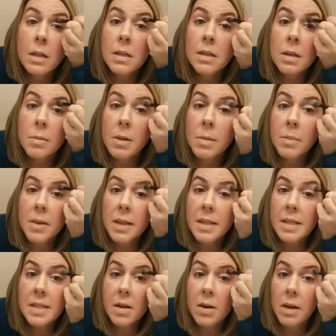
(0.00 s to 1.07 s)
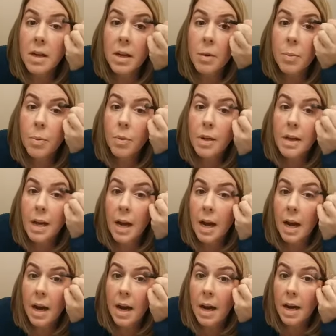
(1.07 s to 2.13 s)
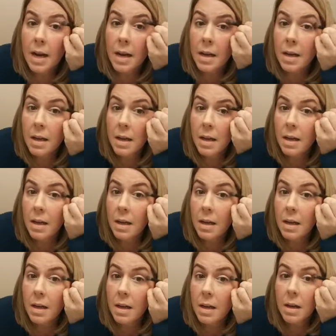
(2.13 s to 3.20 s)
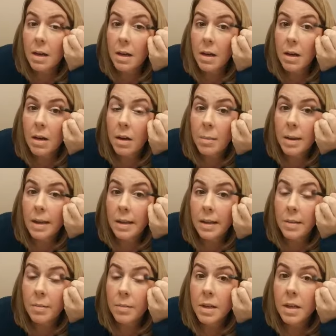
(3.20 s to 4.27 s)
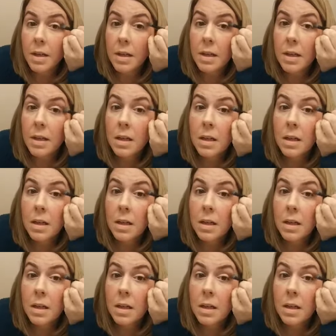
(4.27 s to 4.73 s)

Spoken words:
So I'm going to put this on and go pretty high on my lid with it.